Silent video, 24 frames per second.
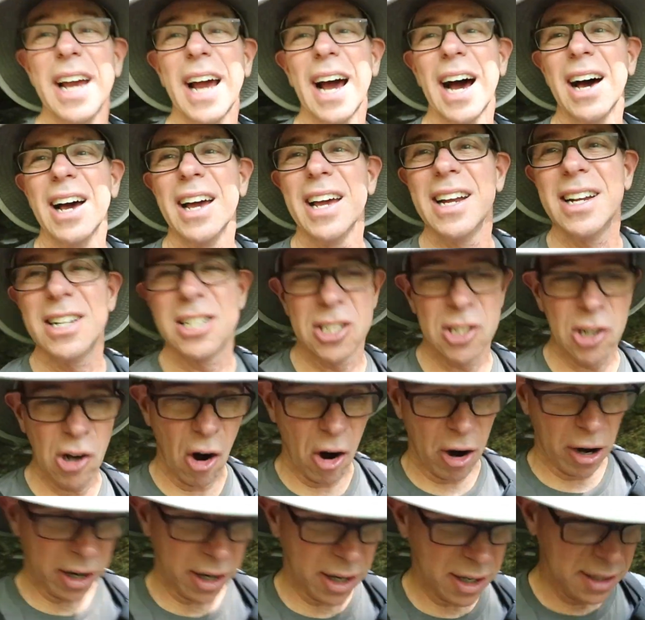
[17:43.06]
Yeah, it is
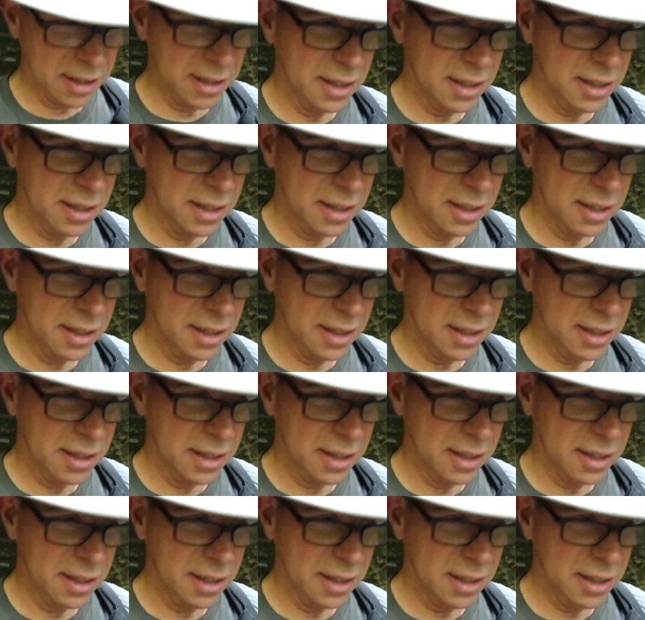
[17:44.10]
dark.